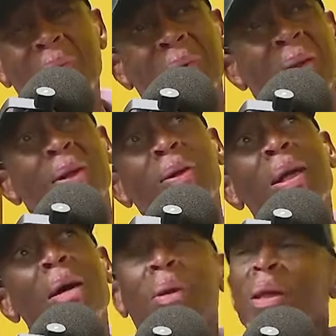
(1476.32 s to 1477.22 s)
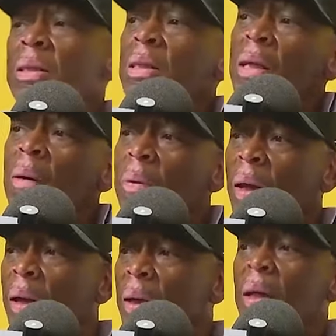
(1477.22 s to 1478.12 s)
they'll climb and sit up there,
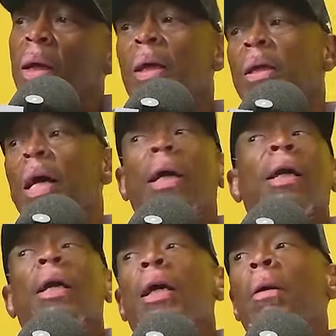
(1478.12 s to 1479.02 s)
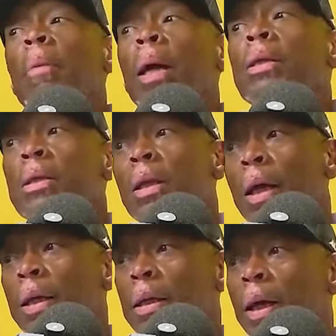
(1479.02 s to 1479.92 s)
like like a man's
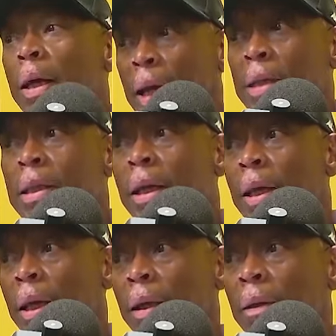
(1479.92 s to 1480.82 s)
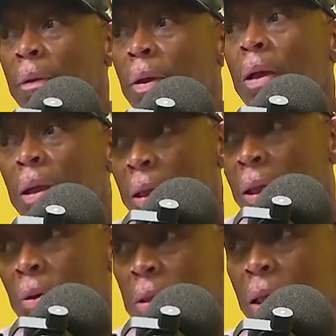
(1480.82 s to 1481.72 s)
like a, a grandstand there. Yeah,
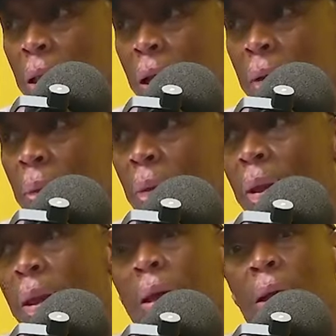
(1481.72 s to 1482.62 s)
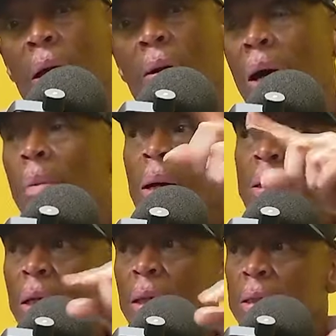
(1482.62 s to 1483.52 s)
they'll sit there. Now amongst
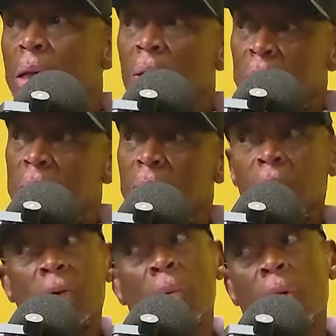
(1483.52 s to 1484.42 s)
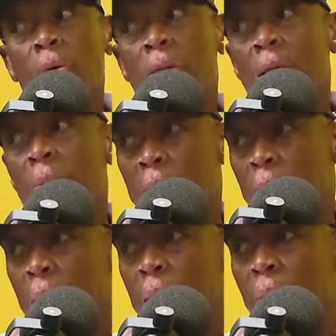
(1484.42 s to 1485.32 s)
there the scouts from those teams as
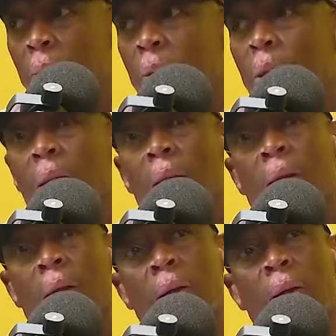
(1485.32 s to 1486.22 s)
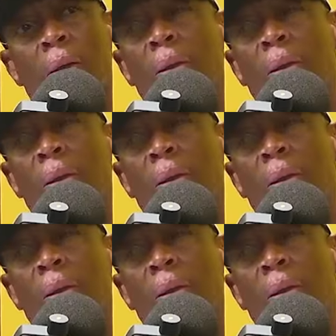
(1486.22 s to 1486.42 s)
well. Eh? This is the